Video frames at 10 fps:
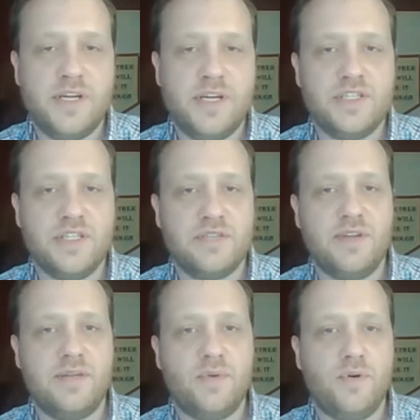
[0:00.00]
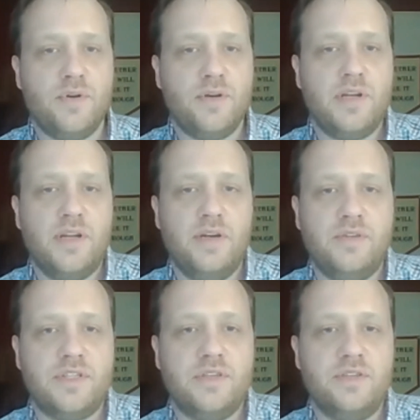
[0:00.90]
is really important, and
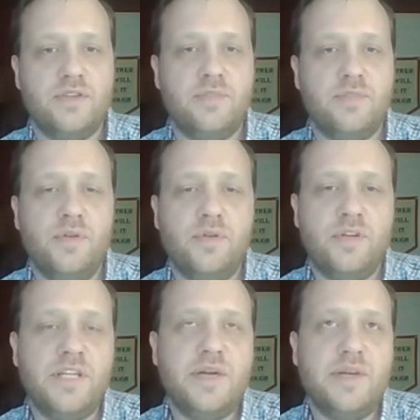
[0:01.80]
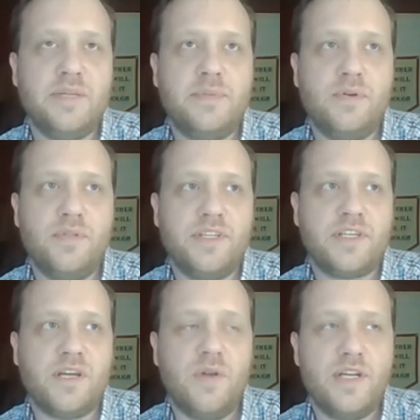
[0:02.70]
also sort of continuing to build this
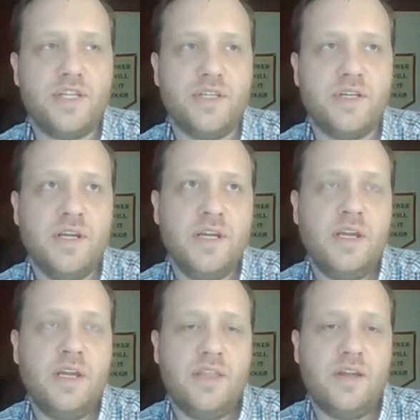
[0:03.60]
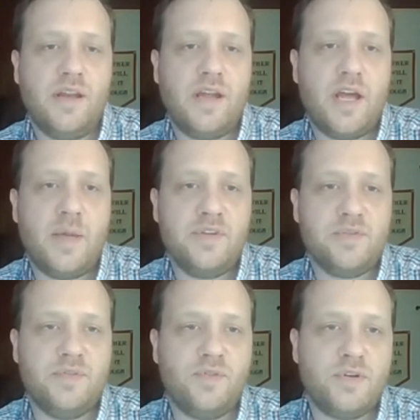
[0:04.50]
coalition that, as
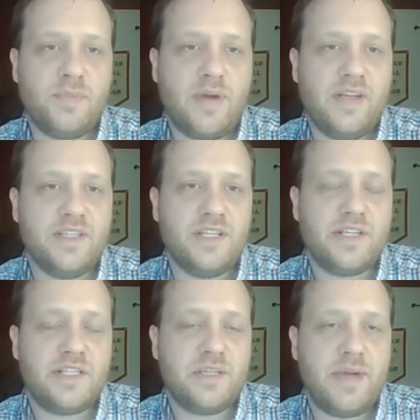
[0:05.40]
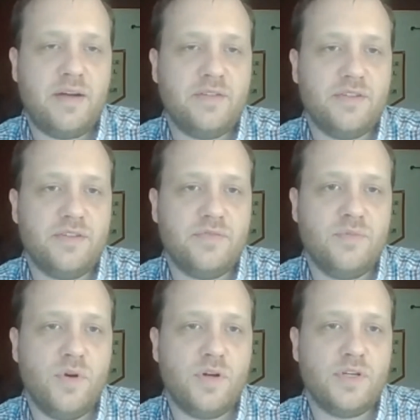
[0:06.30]
we've talked about, isn't just about sort of
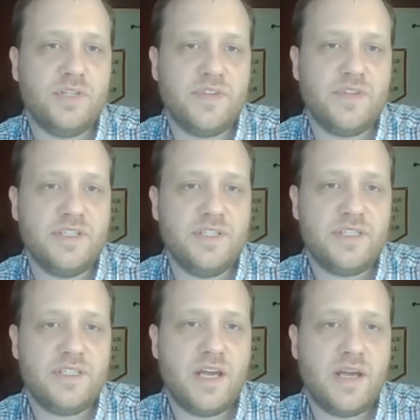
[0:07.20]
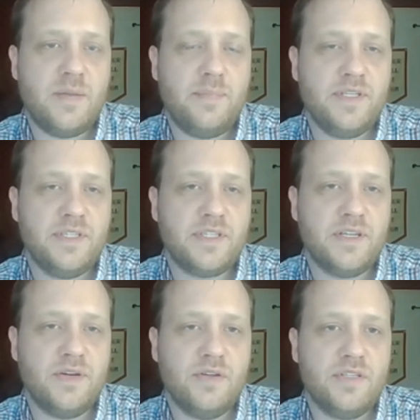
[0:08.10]
workers versus business
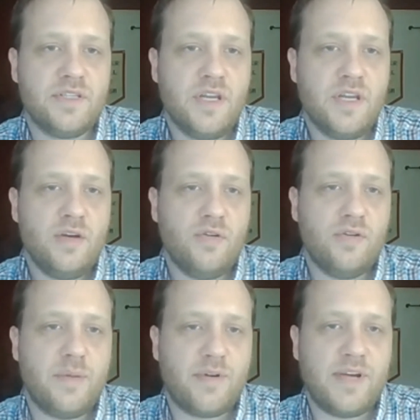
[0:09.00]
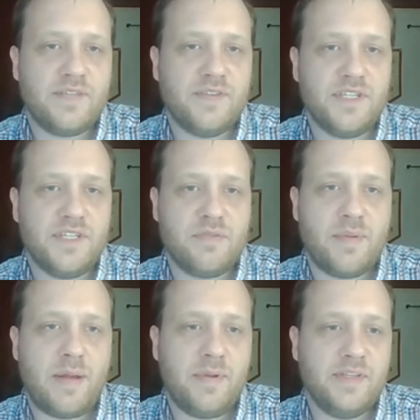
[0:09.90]
owners or Democrats versus
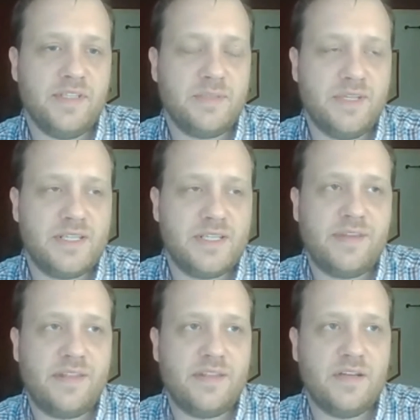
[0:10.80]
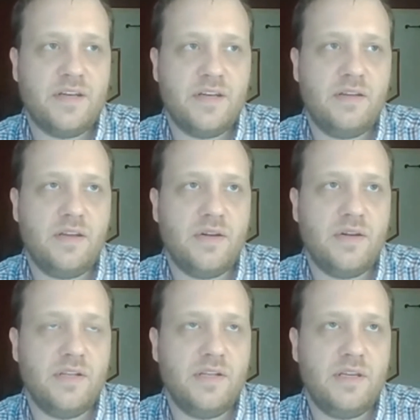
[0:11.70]
Republicans, but is something that, you know,
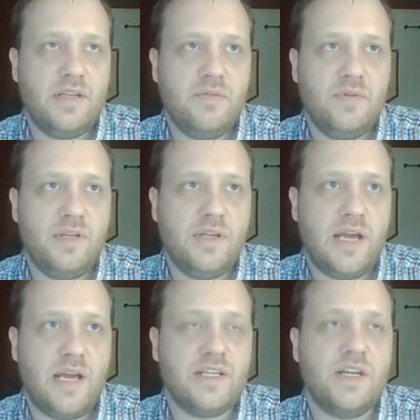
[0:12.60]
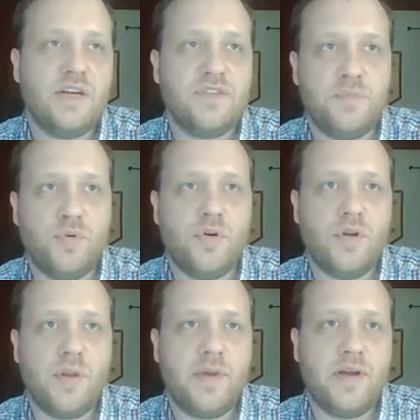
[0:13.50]
it has a lot of support
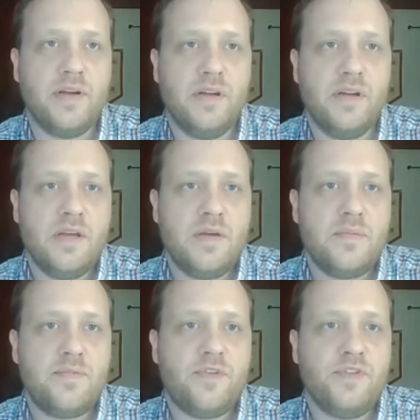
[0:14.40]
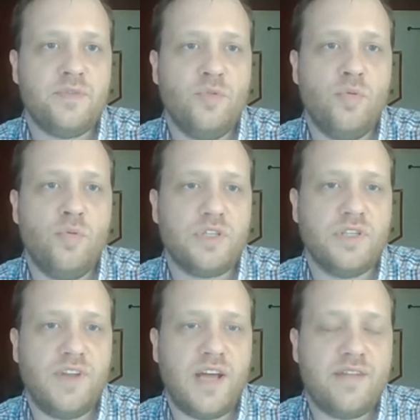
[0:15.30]
among folks from all walks of
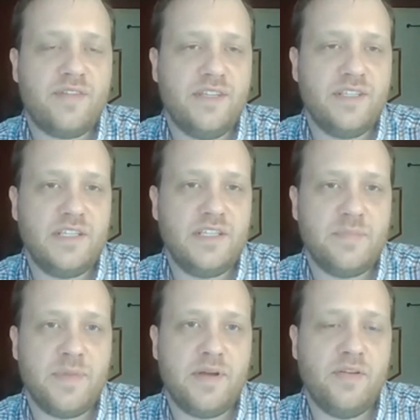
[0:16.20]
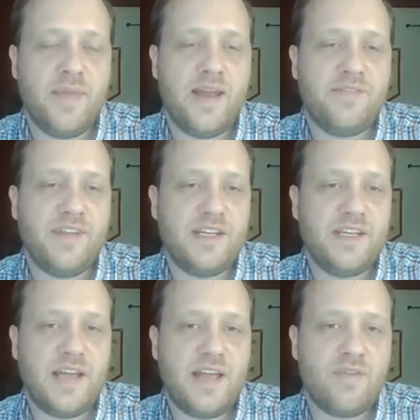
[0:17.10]
life and is of benefit to
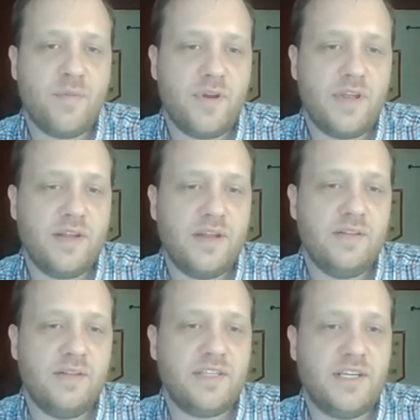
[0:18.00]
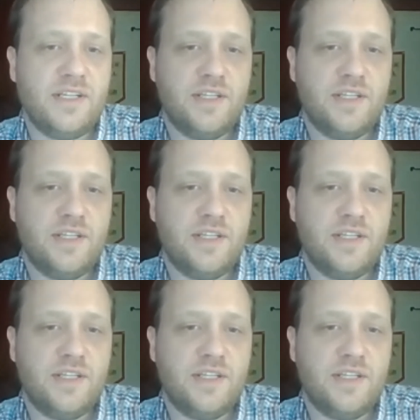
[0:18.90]
everybody, essentially.